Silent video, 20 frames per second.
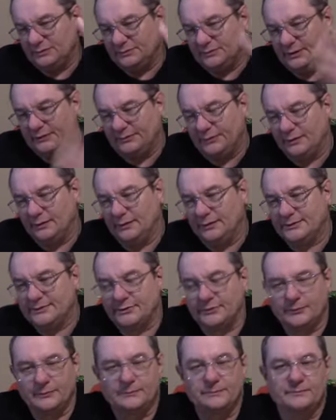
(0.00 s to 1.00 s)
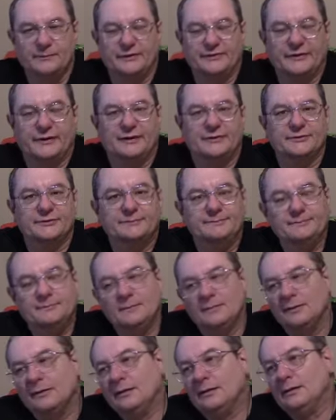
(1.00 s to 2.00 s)
Definitely less than 1,000.
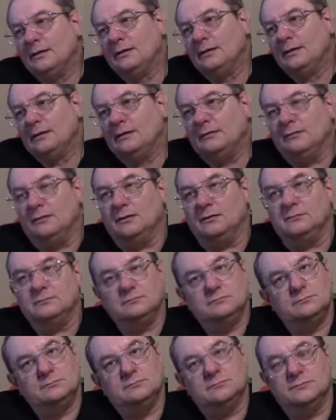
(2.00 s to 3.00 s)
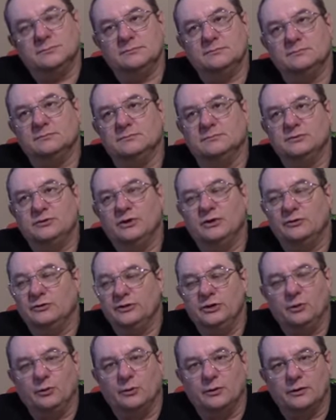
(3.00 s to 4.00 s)
Well,
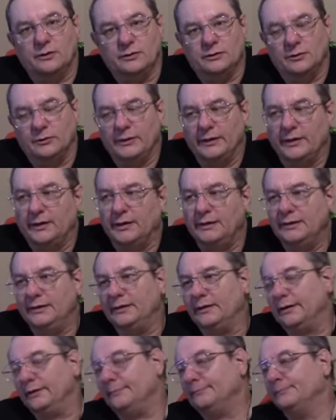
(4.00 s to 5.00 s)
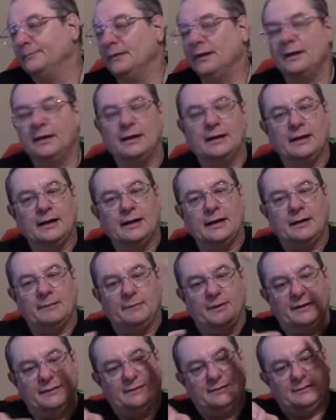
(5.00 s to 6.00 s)
you don't want to go that high anyhow.
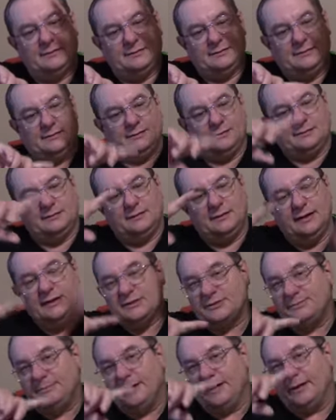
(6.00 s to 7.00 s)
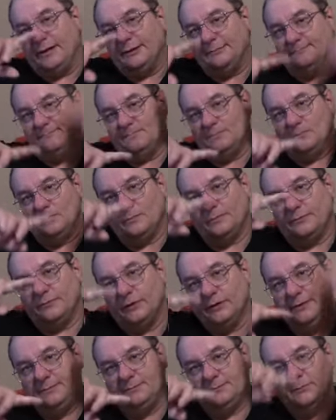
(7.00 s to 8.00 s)
But it's spinning,
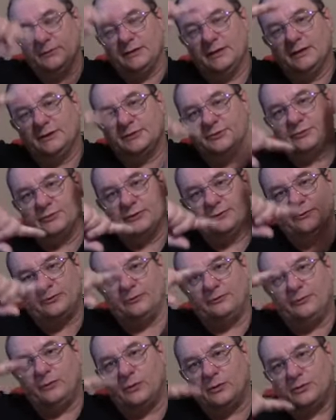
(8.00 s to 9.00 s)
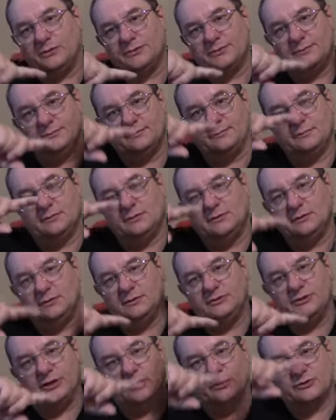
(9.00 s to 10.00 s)
right? You got a centrifugal force,
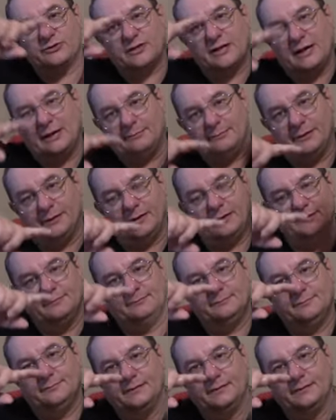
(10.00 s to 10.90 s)
gyroscopic.